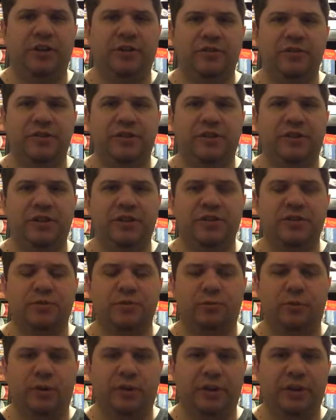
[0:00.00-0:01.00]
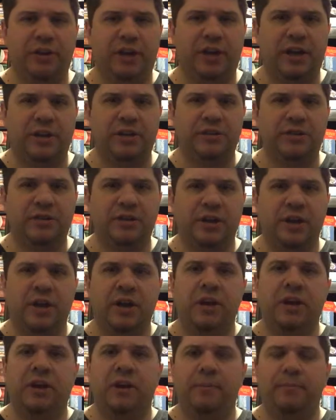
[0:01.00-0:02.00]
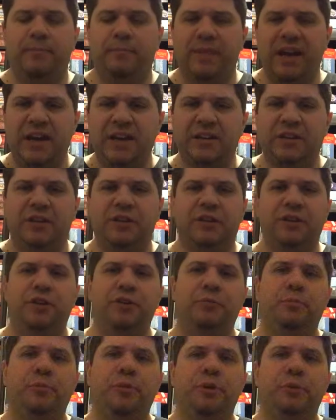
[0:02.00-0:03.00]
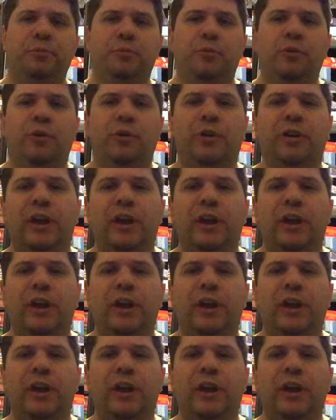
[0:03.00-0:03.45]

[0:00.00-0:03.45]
here's a list, roll a dice. Made it a little bit more